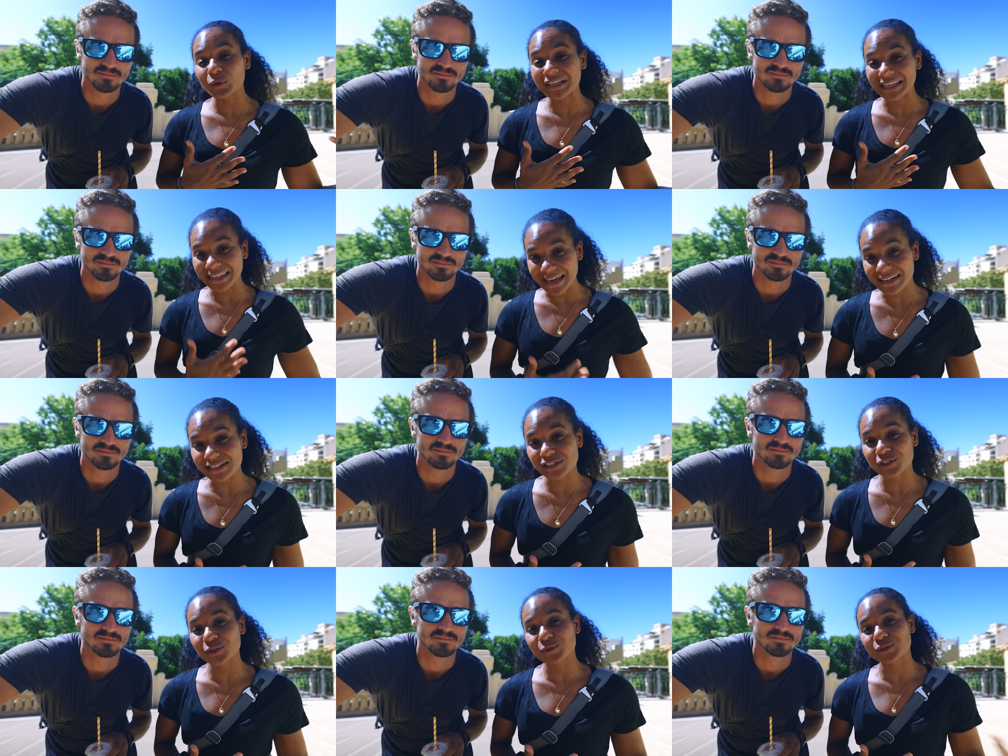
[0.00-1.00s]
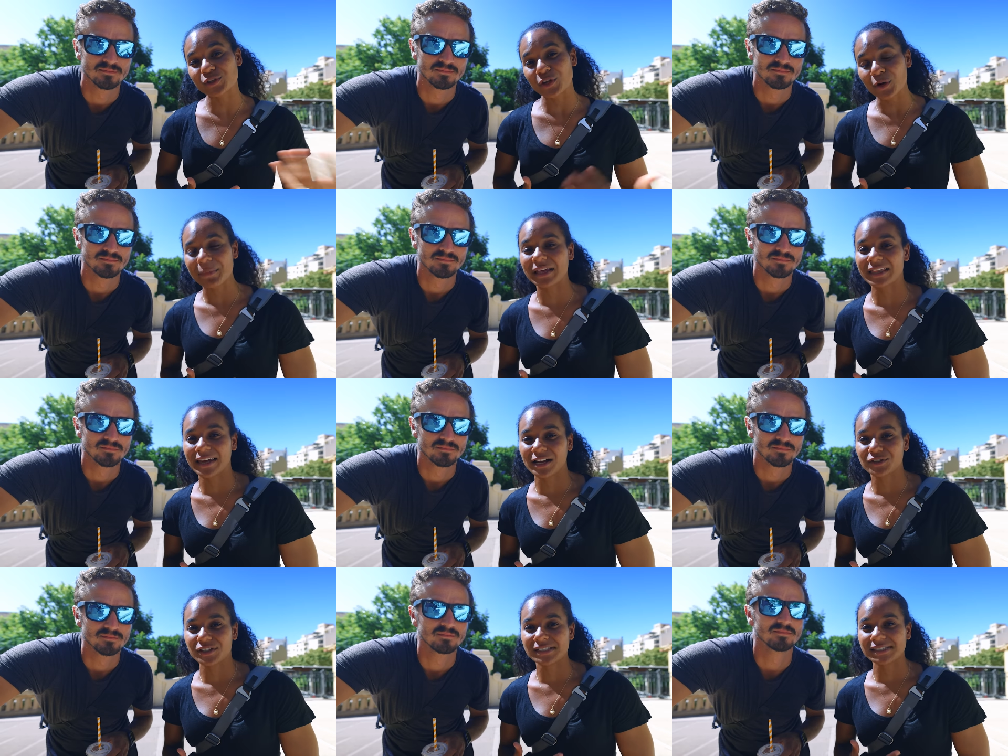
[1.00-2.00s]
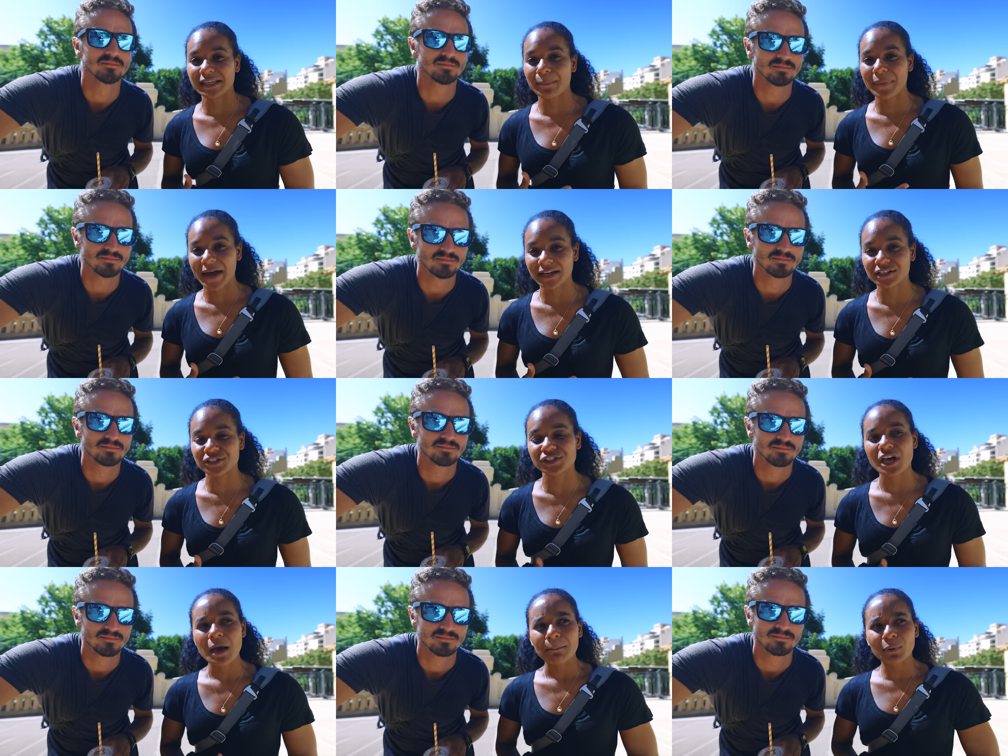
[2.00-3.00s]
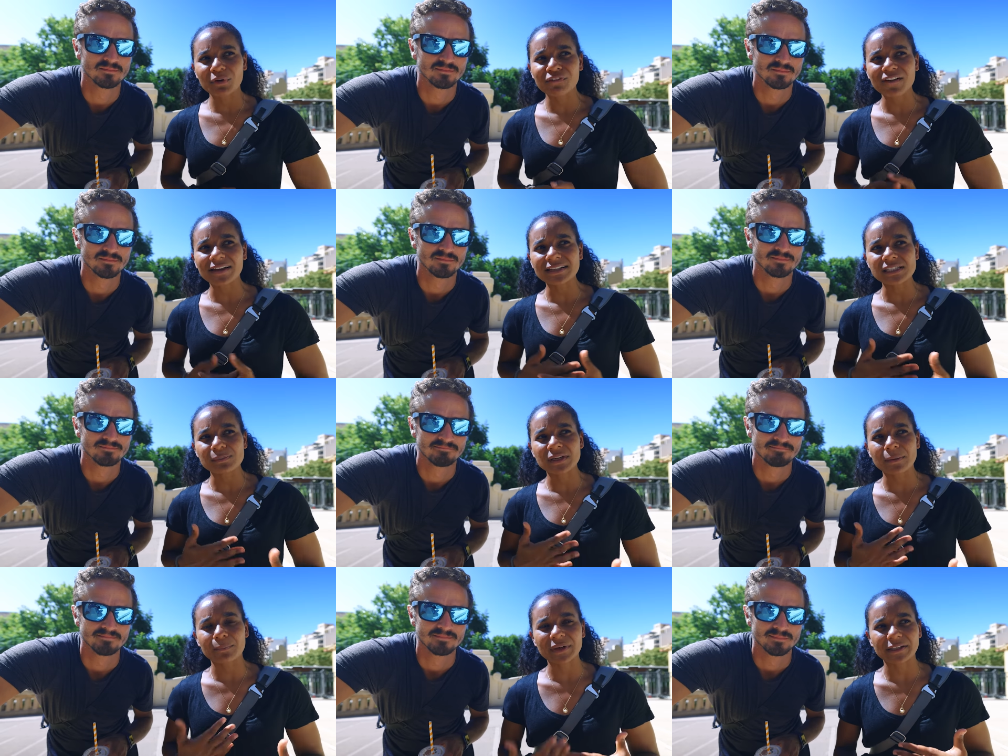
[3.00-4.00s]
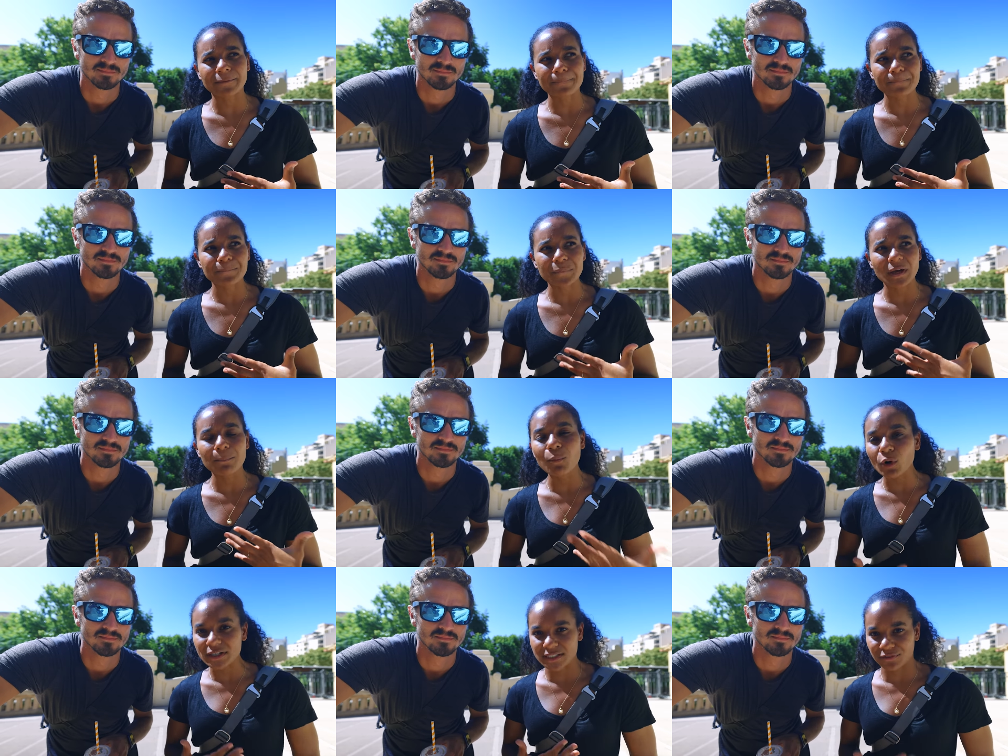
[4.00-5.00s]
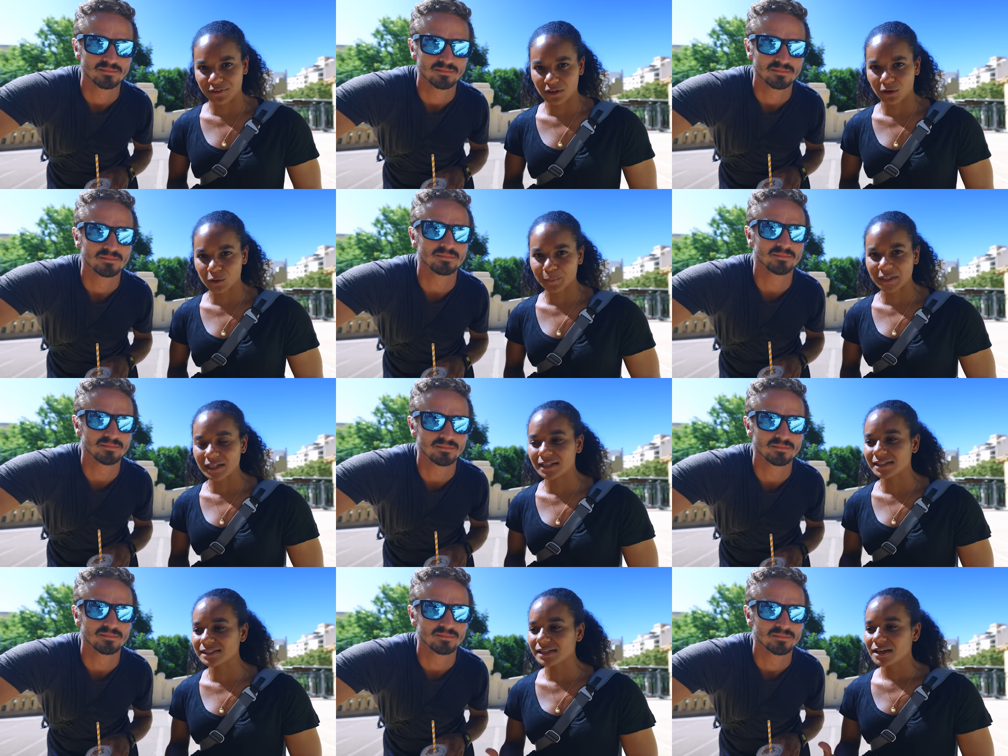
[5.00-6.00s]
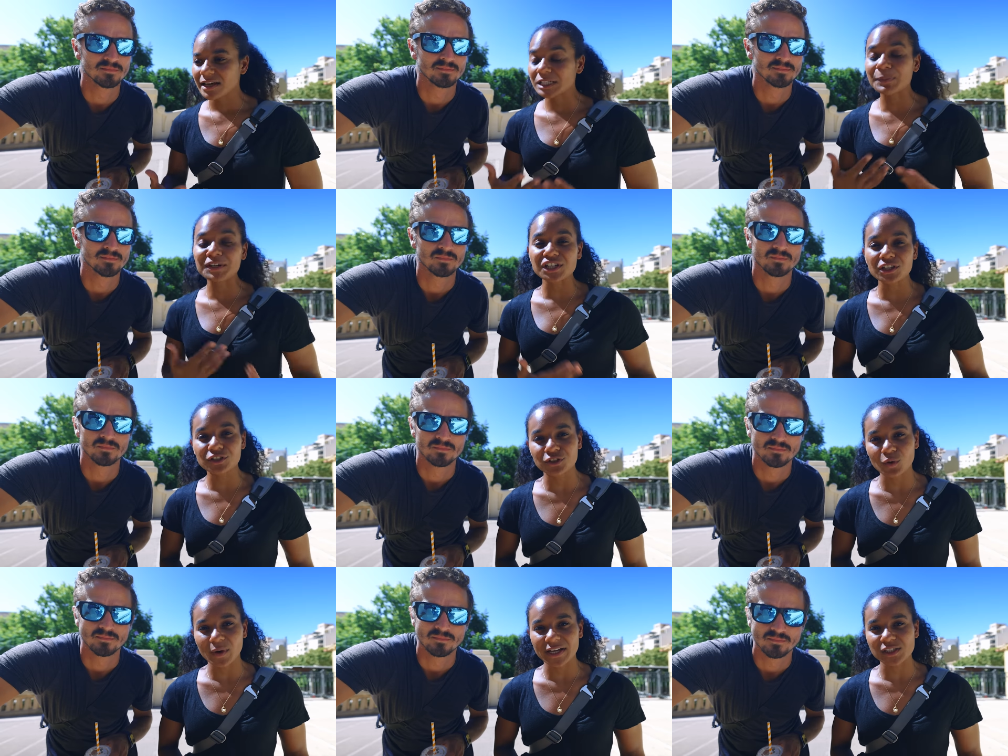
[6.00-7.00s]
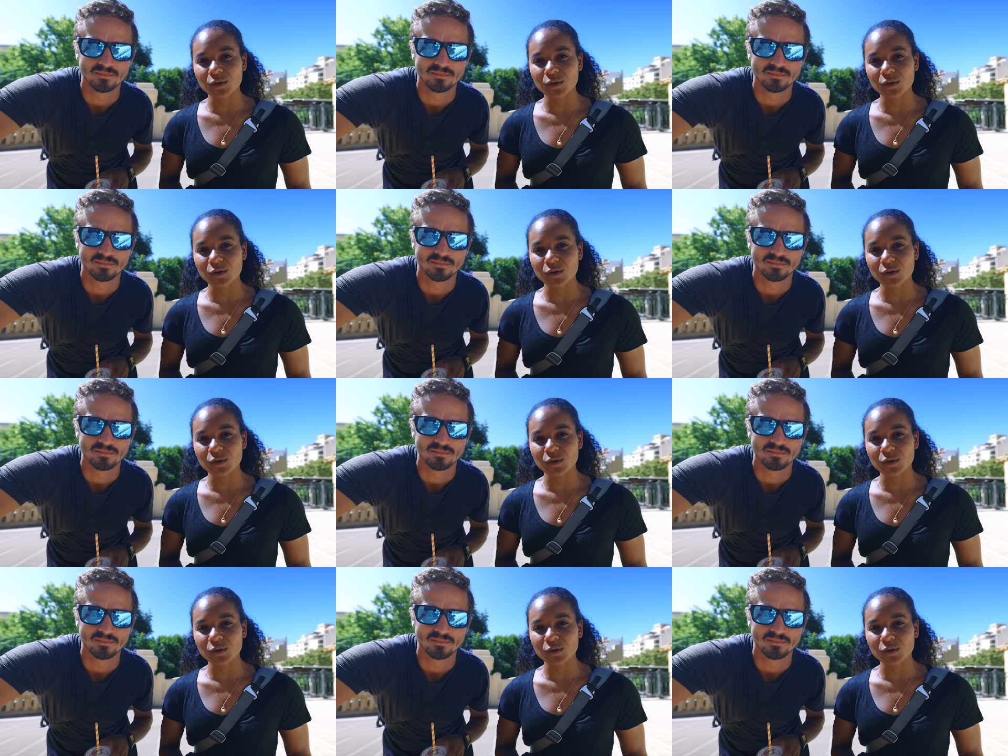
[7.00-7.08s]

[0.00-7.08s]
Speaker 1: would let us use their mailing address to send packages, but we found it to be a bit more difficult because, especially in the US,